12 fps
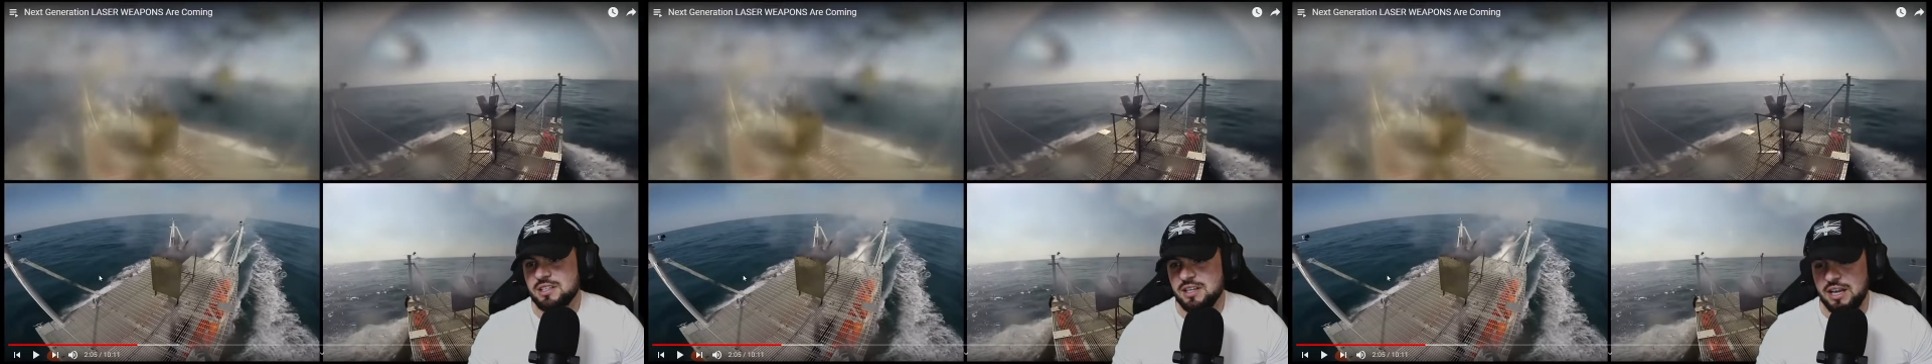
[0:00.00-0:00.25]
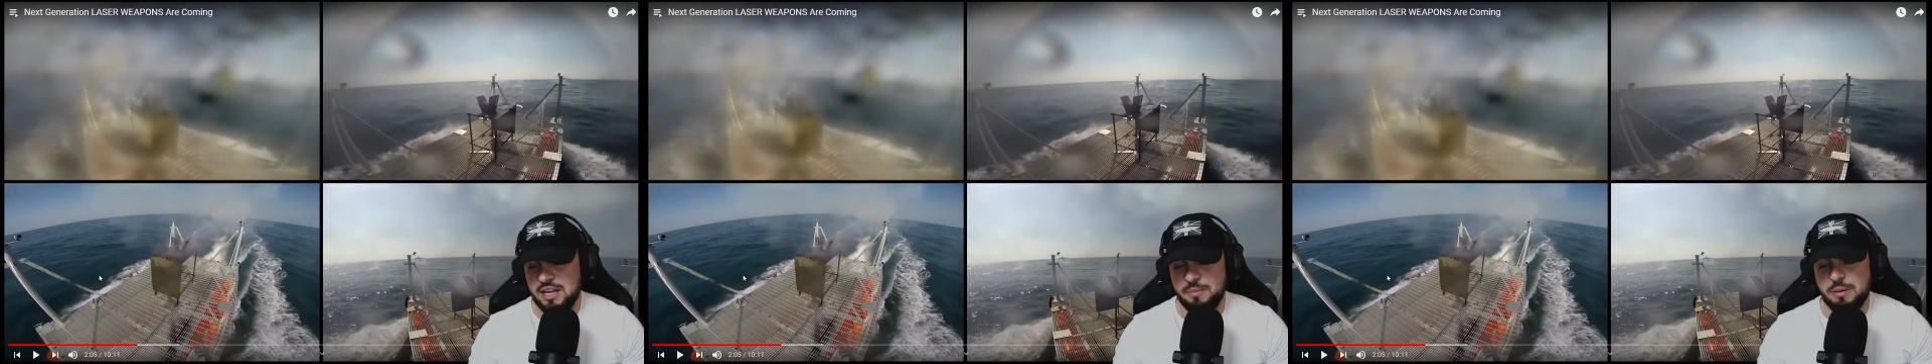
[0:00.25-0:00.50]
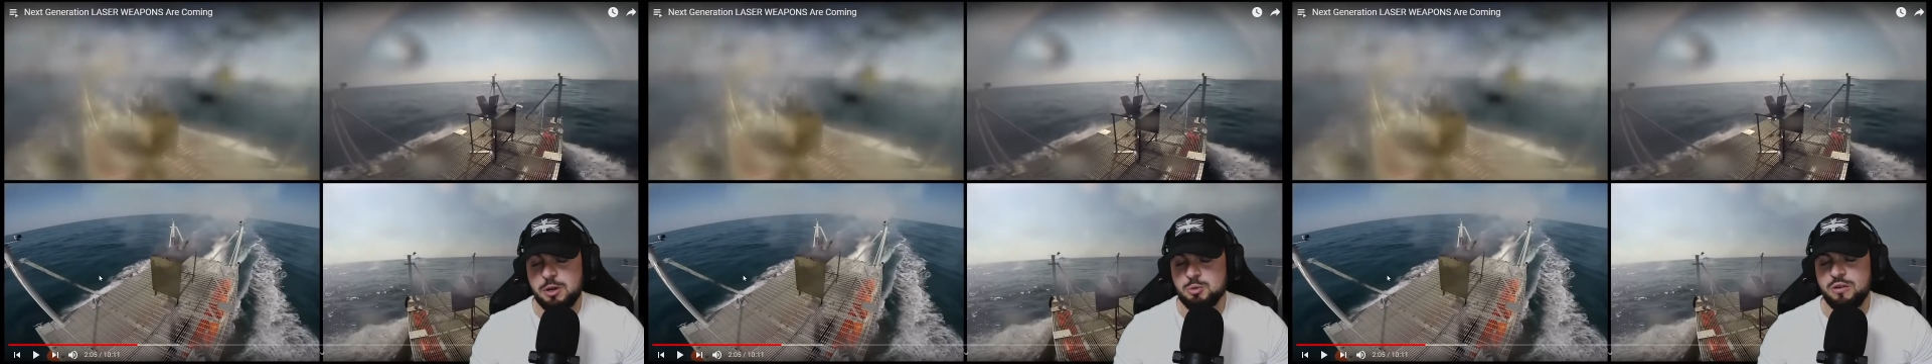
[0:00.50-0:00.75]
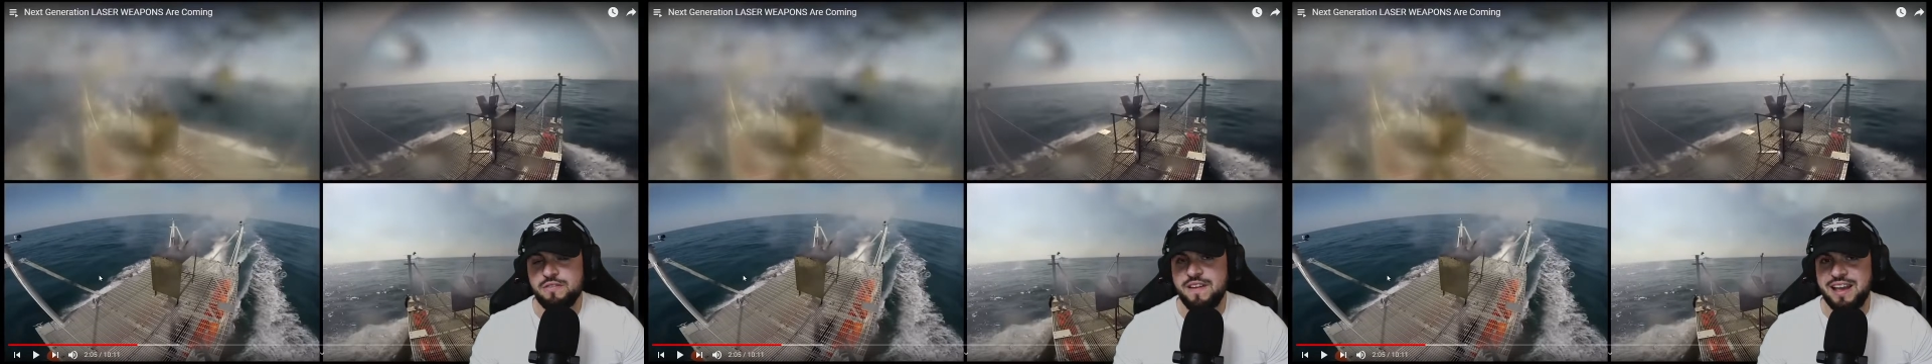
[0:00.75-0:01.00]
and it'd be much more
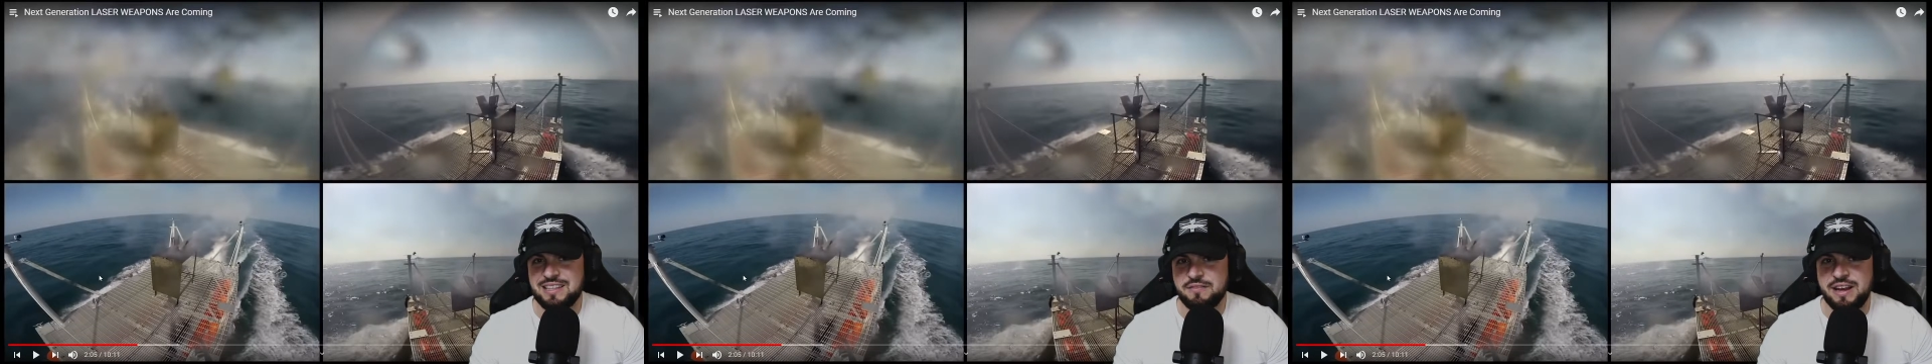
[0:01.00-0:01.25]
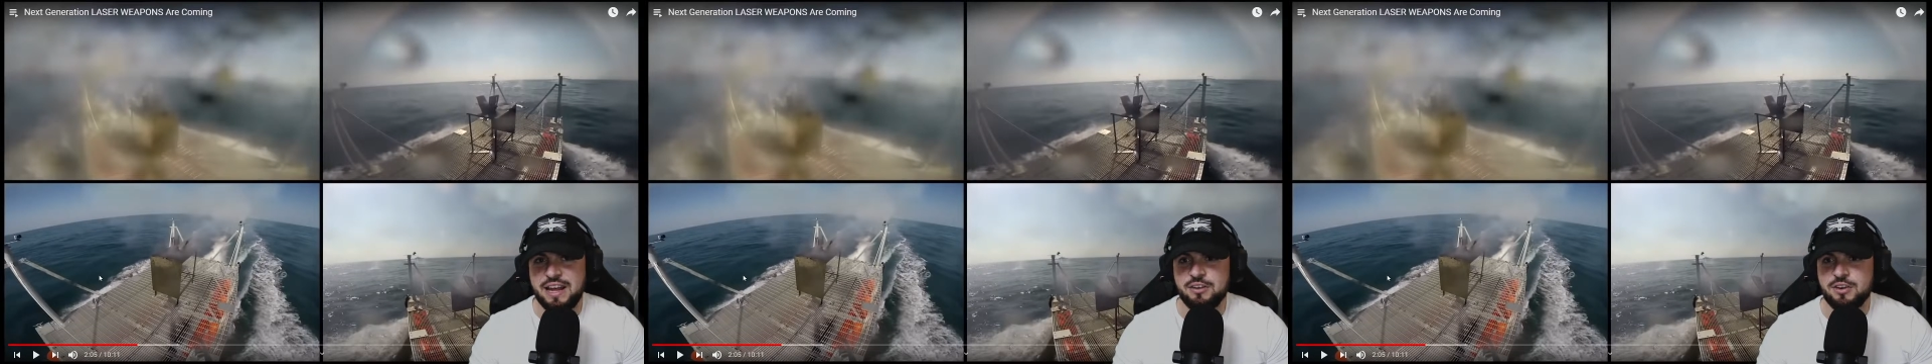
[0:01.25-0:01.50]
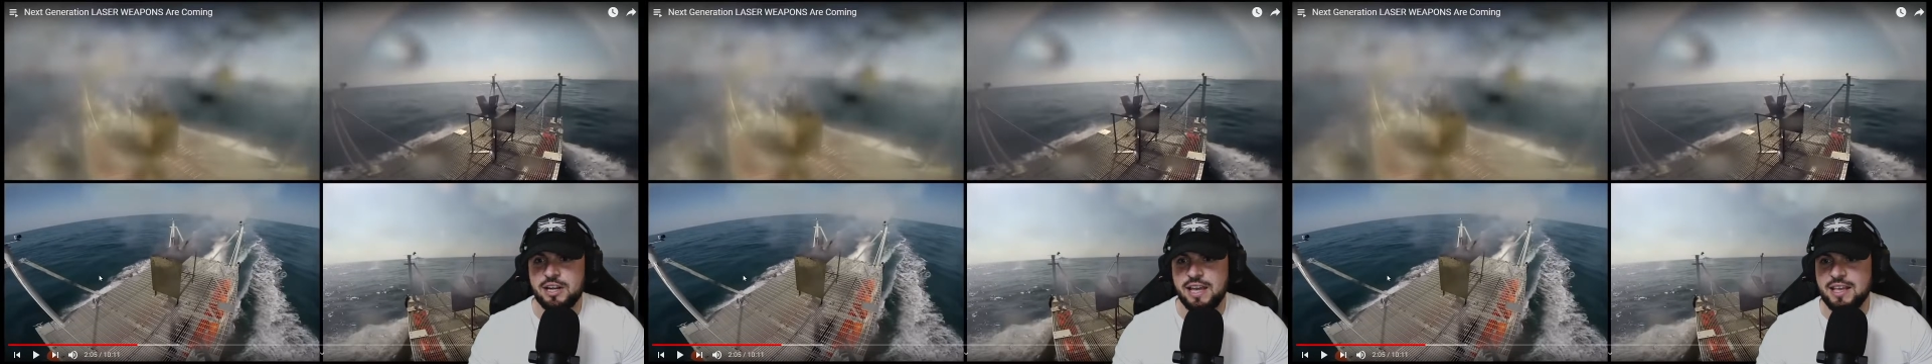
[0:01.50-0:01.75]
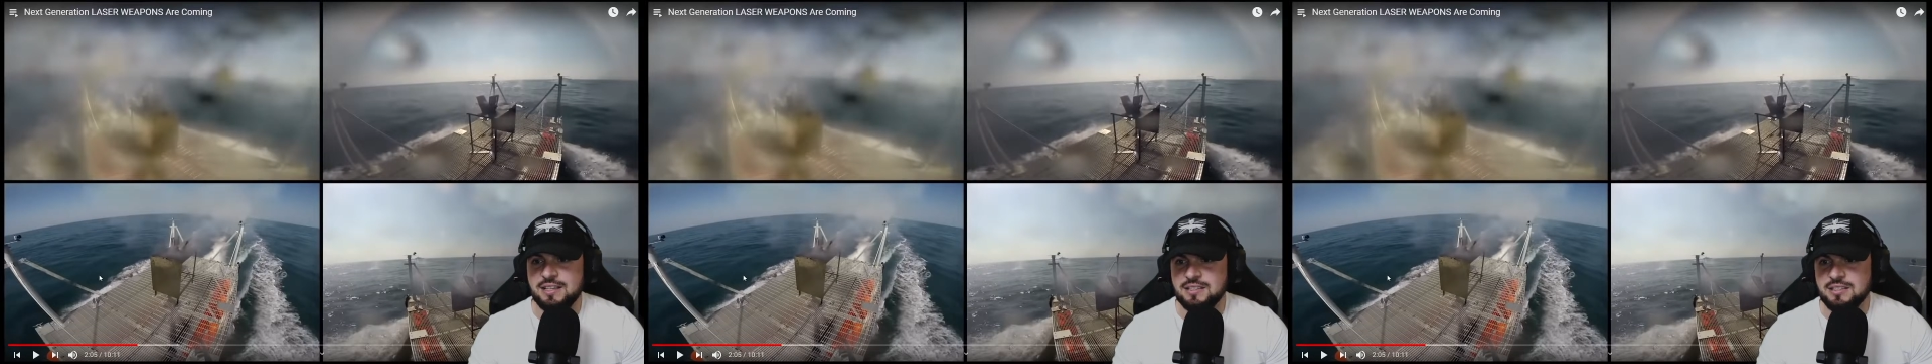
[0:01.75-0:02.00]
effective and accurate
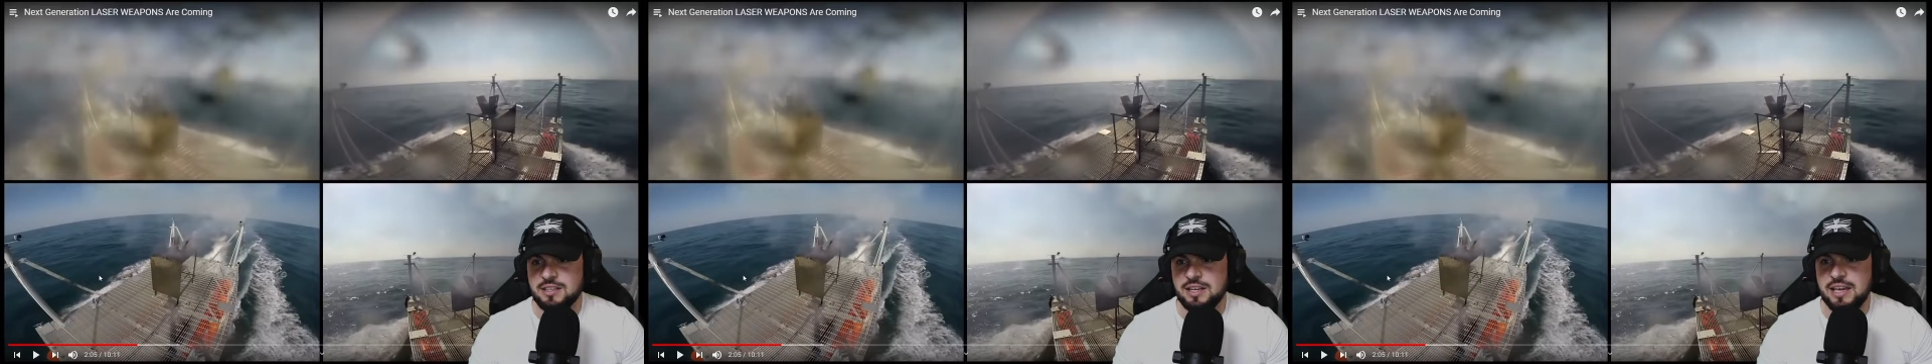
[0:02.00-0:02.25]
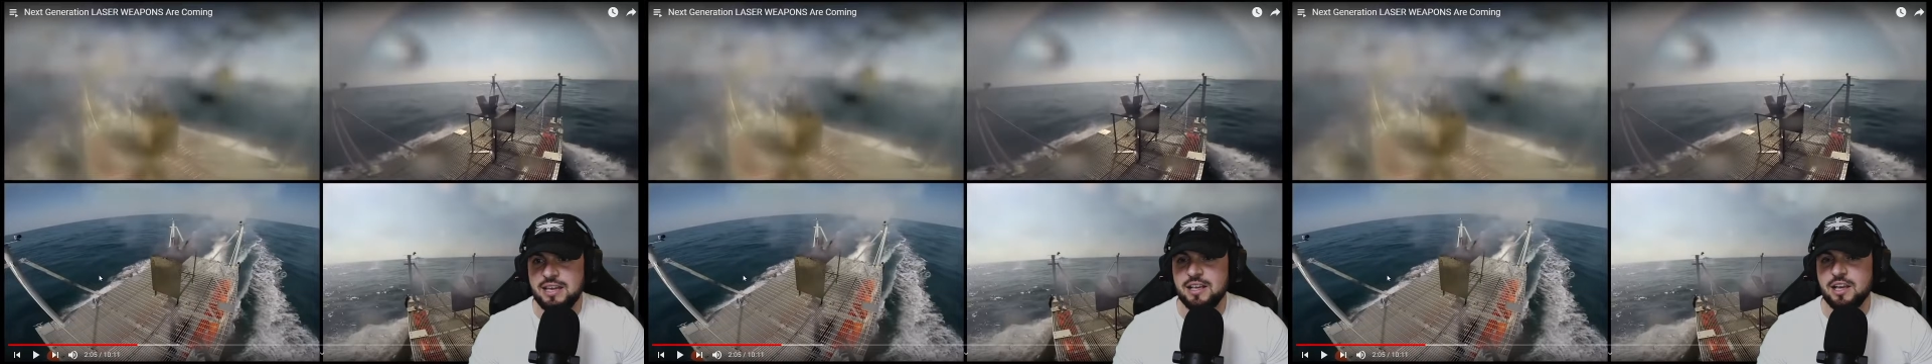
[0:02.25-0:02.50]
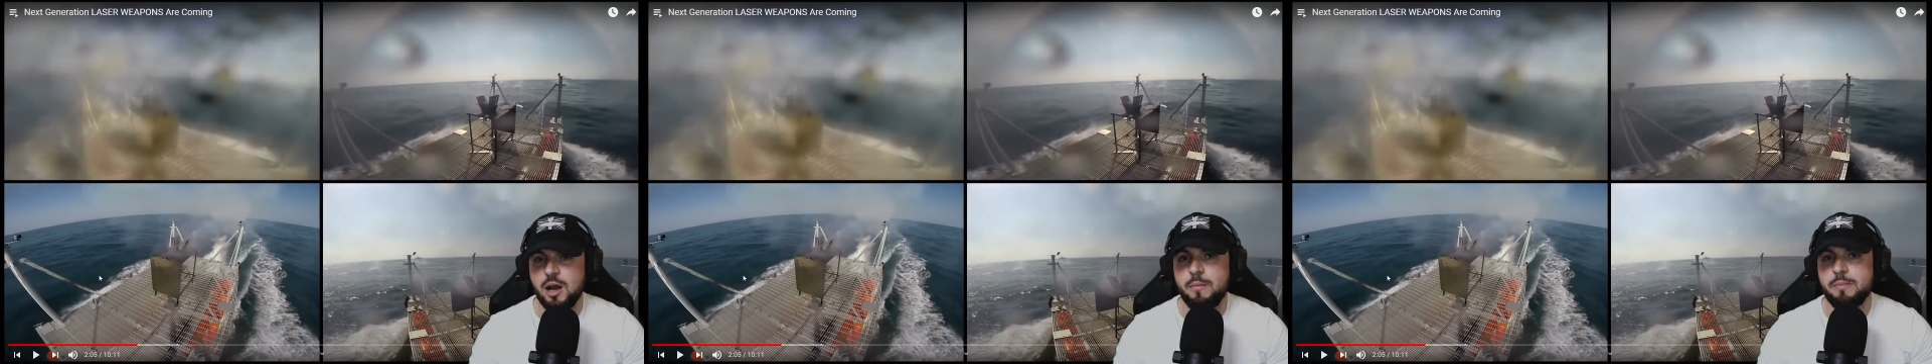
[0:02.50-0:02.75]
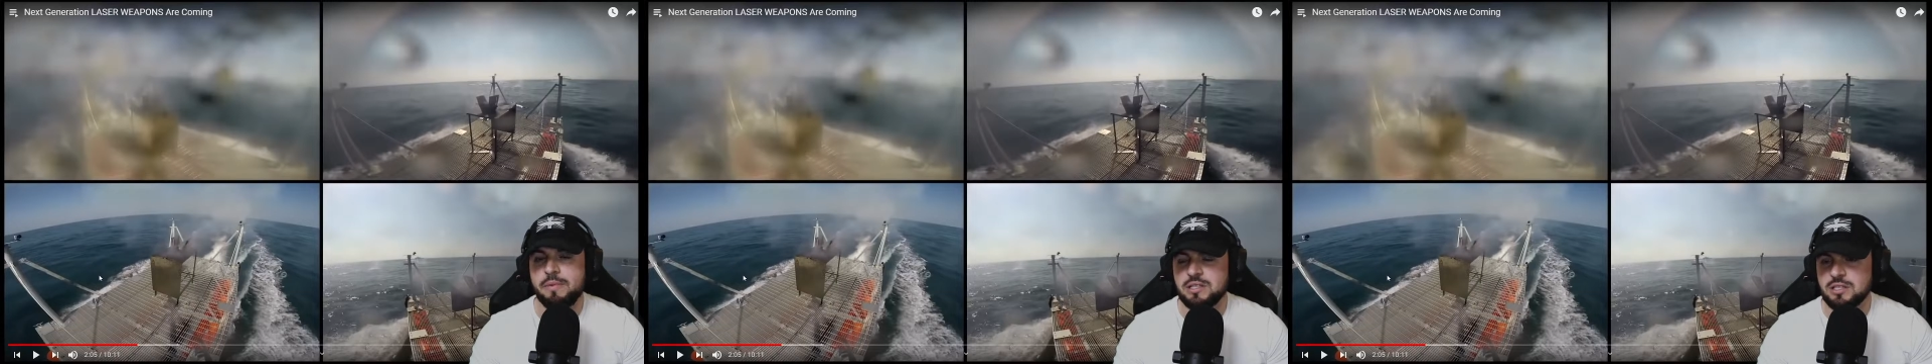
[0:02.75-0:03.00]
against
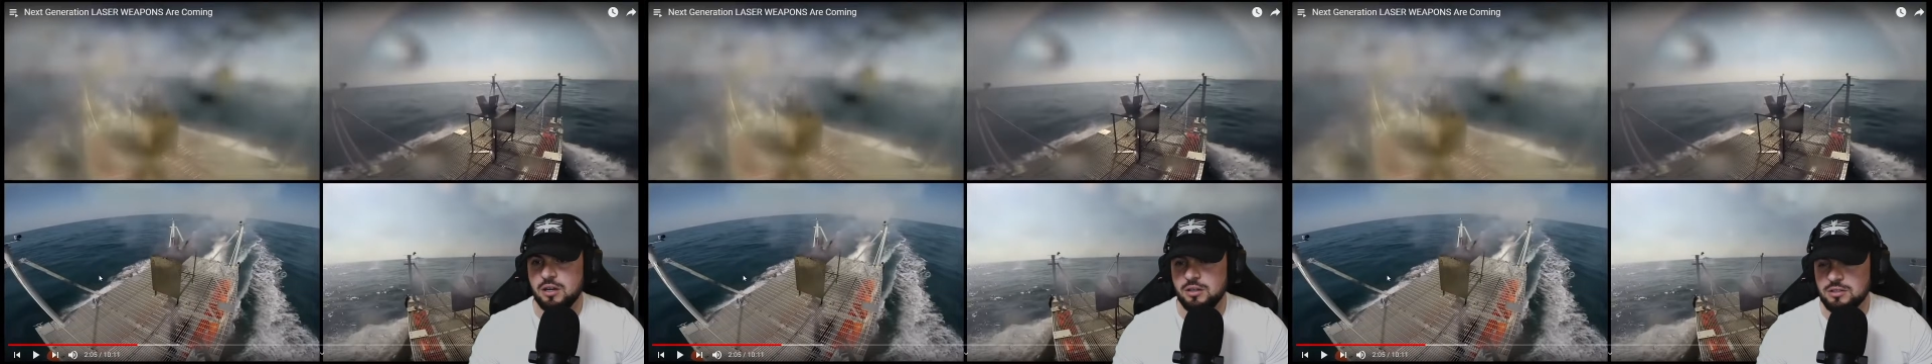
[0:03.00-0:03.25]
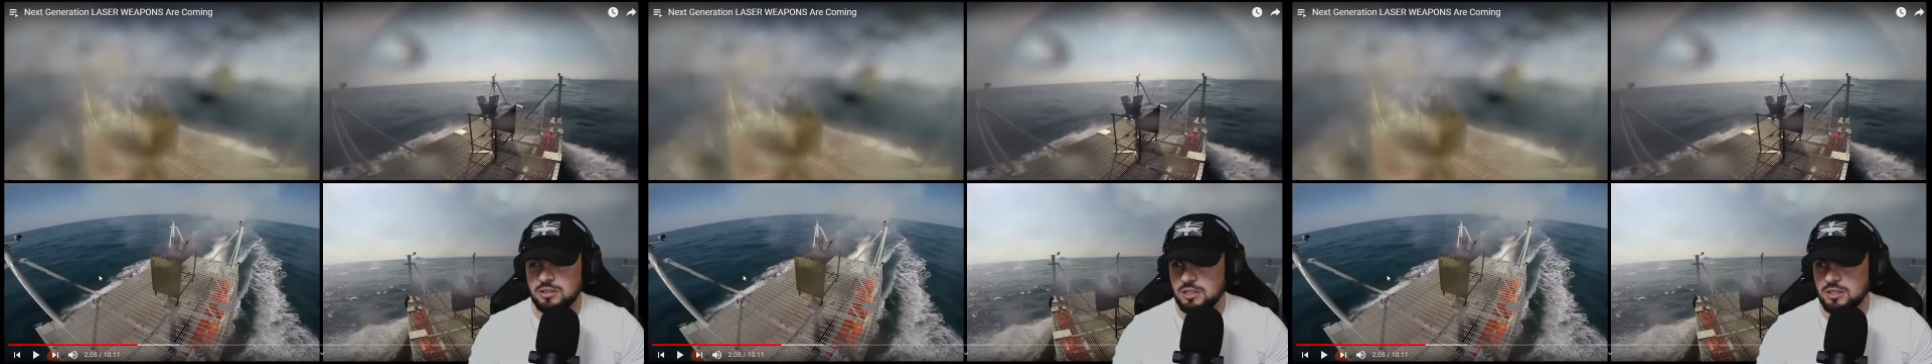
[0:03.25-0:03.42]
incoming missiles.